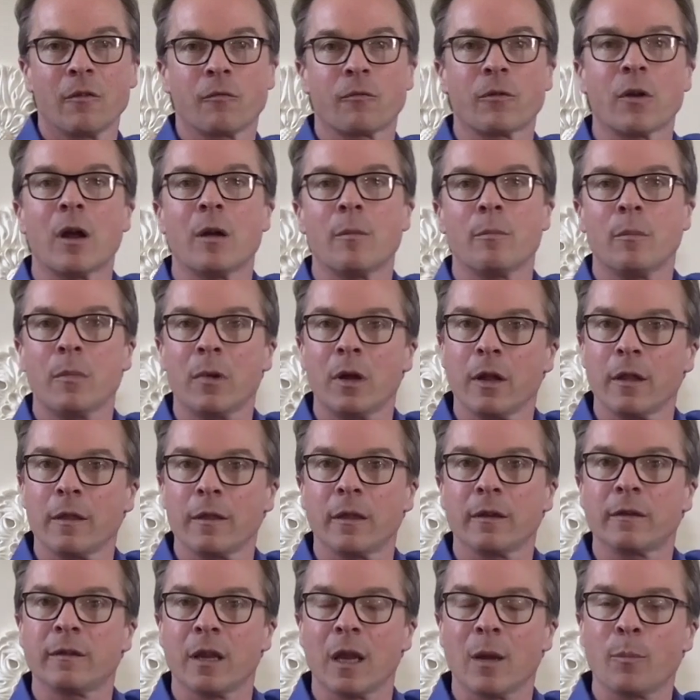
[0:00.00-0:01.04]
from
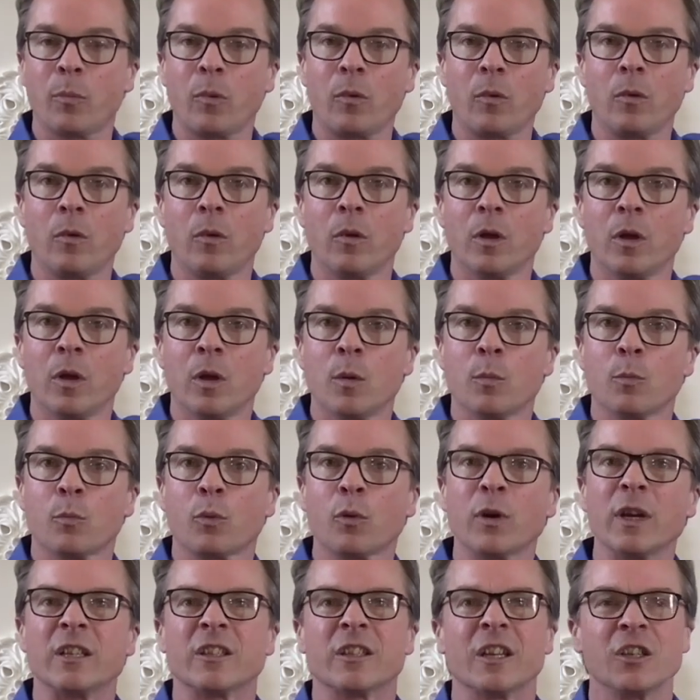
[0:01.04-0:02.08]
the temple
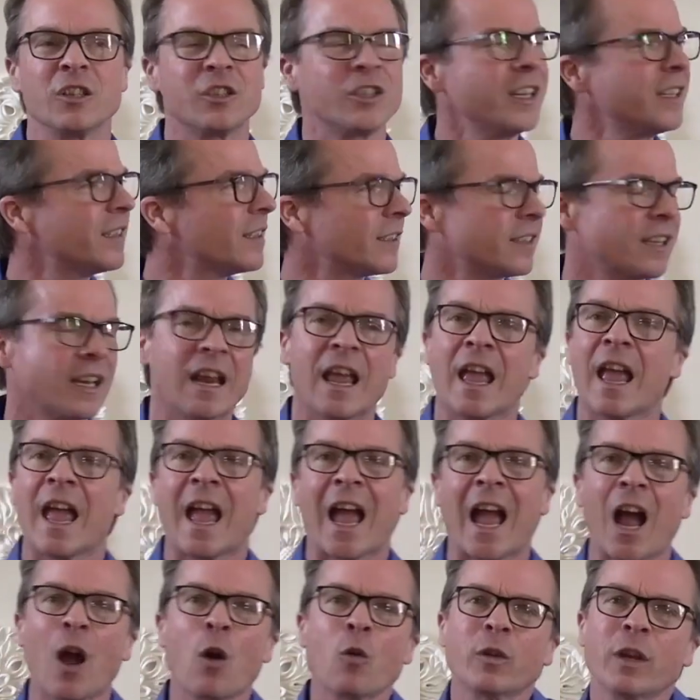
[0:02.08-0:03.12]
precinct. Jesus said,
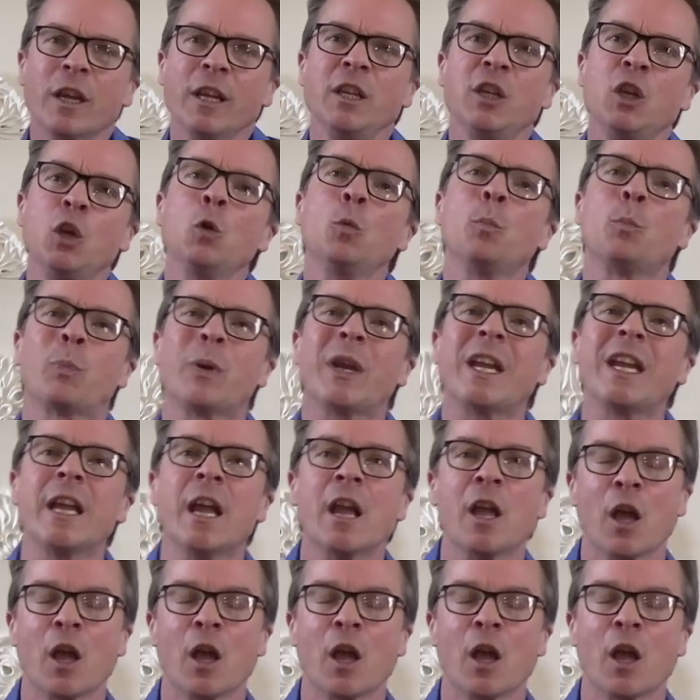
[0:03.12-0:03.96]
how can you be